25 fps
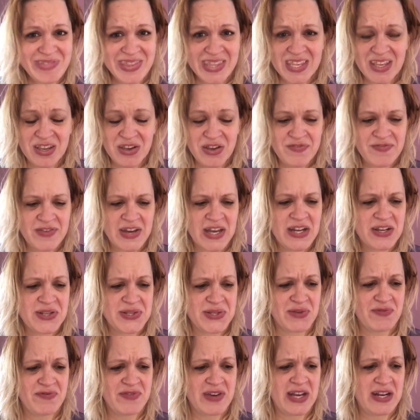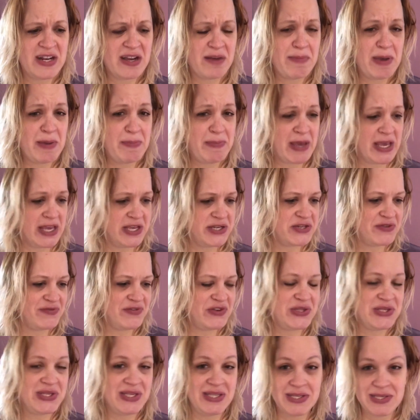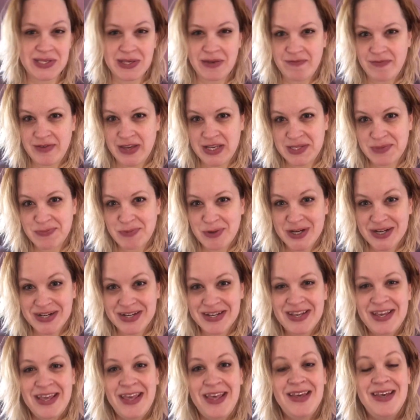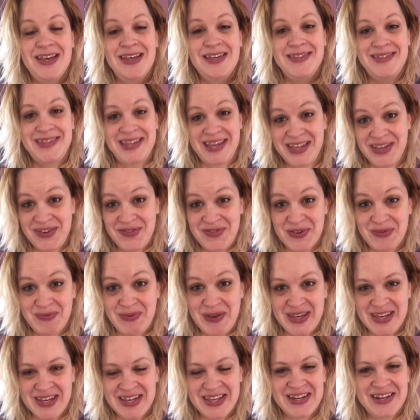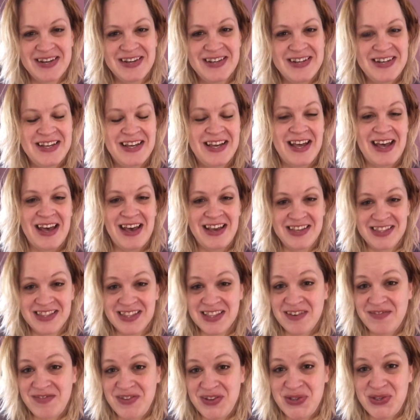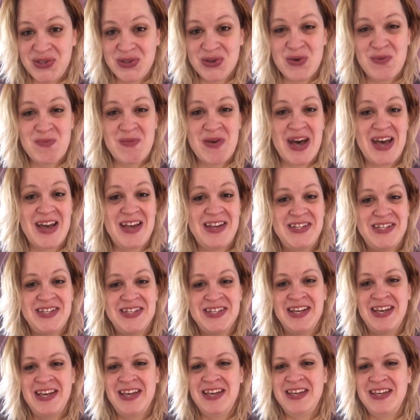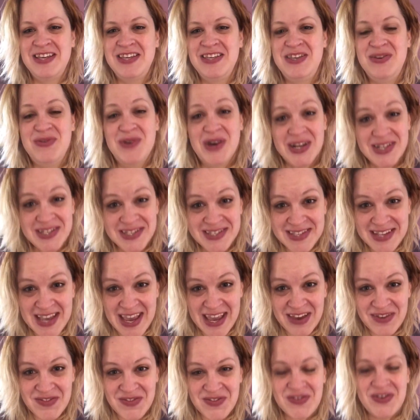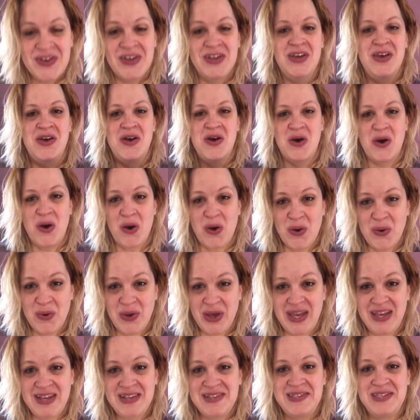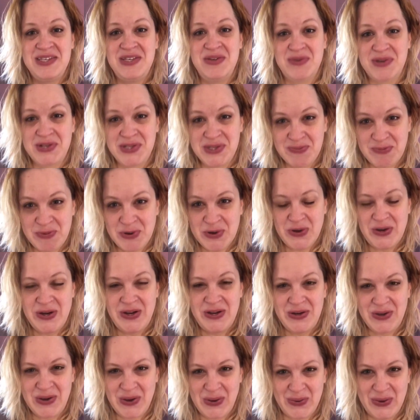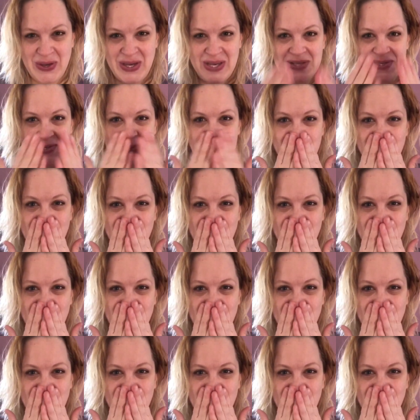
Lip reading: you can find out my page if you see this on Facebook. Thank you for being here. I love you so much. You are safe always. You are supported always.